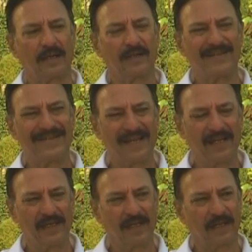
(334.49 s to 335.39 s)

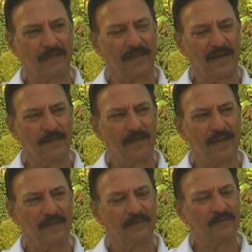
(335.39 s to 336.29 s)
yelling like a
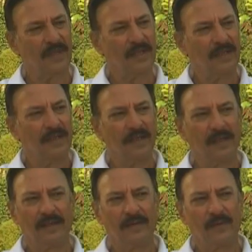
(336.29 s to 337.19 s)
madman,
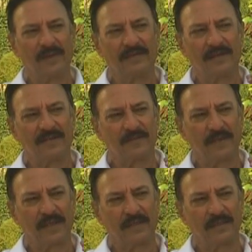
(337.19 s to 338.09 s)
where's the
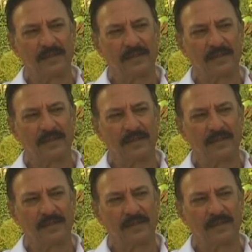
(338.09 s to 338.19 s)
respect?